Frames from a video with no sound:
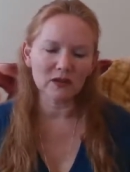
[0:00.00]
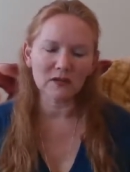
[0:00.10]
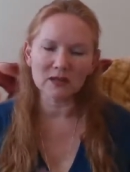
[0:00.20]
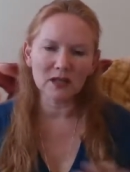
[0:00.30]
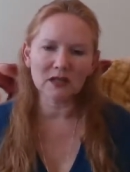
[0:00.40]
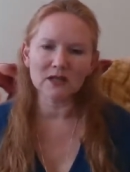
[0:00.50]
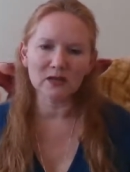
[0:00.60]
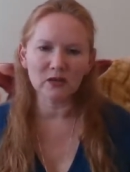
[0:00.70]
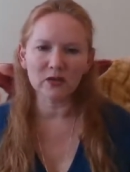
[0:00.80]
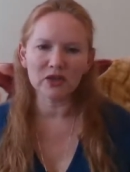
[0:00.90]
I'm not saying this
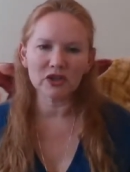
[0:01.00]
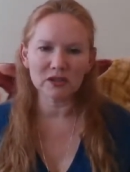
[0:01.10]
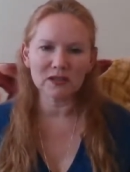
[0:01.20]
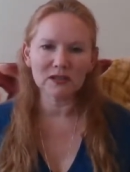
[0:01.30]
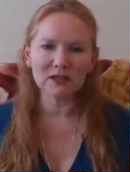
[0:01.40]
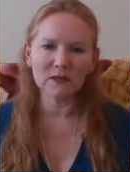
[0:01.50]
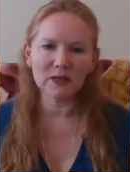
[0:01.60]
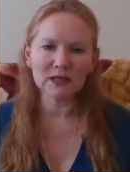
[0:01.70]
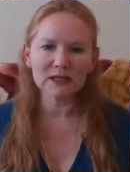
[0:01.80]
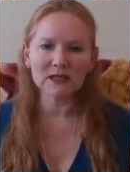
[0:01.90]
is a Christian system,
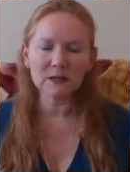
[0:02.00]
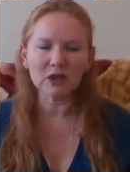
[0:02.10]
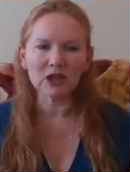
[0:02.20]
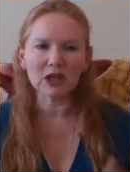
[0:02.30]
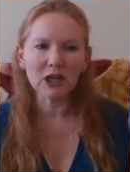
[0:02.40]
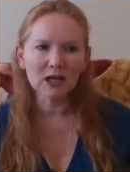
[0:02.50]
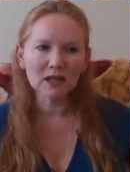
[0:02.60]
but it's similar.